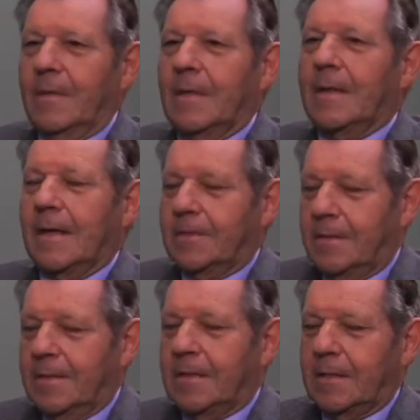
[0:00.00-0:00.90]
that
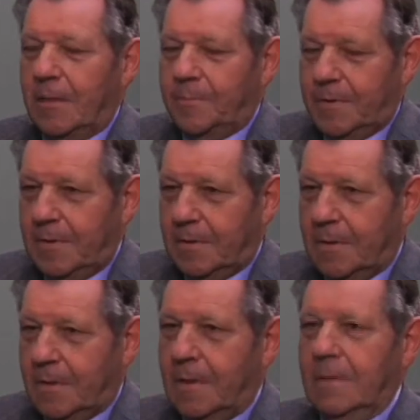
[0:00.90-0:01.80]
actually set up the
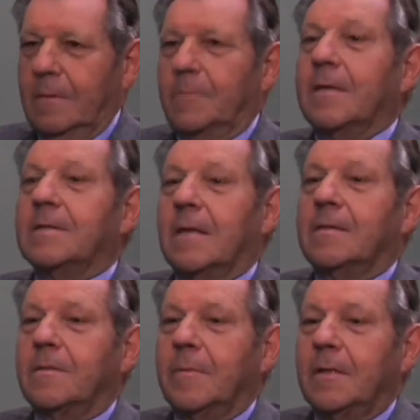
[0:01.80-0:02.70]
St. Gallen breast
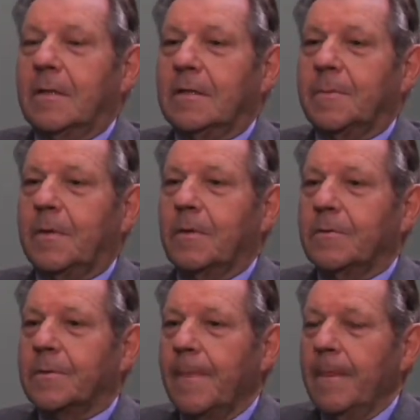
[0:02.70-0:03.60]
cancer meetings,
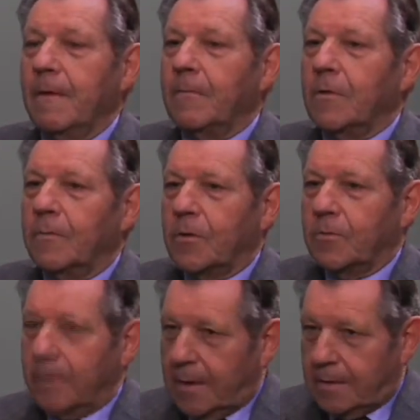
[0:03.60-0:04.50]
because we all were
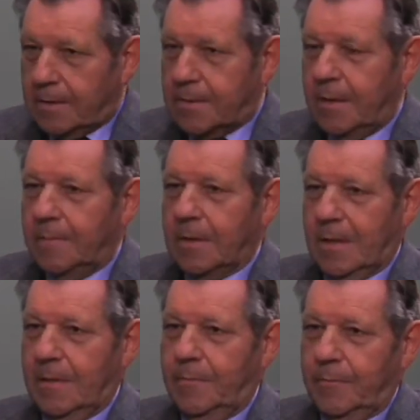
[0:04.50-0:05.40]
doing at the same
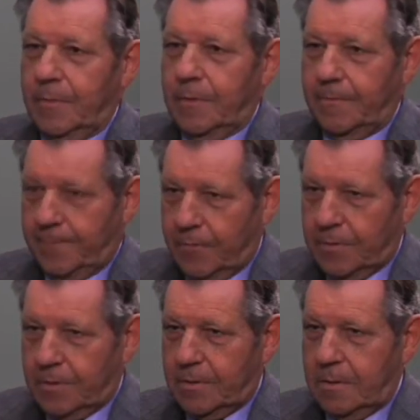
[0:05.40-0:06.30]
time the
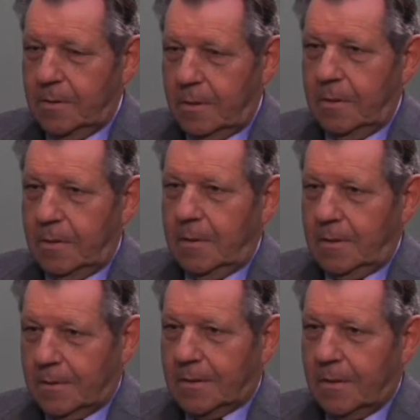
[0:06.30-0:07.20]
first
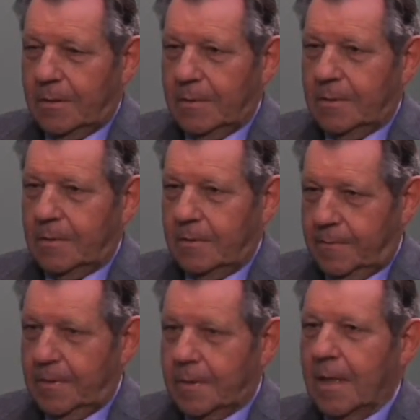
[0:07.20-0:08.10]
studies of
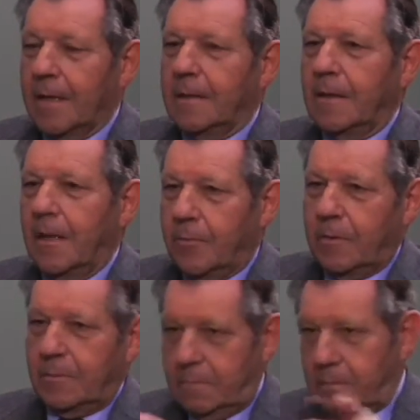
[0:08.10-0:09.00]
this kind in
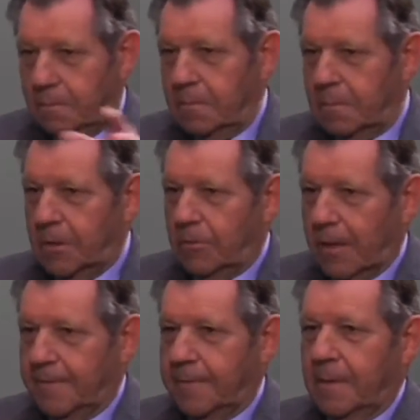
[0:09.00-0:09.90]
our
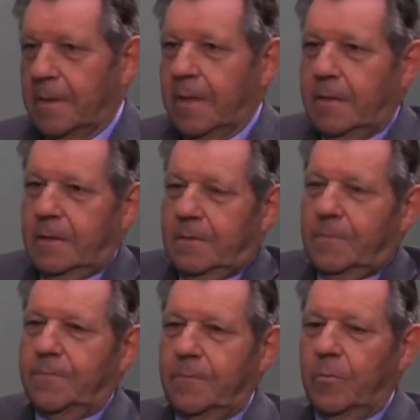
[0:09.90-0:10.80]
geographical areas
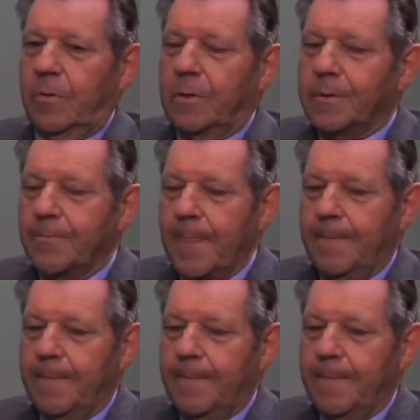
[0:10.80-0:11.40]
of the world,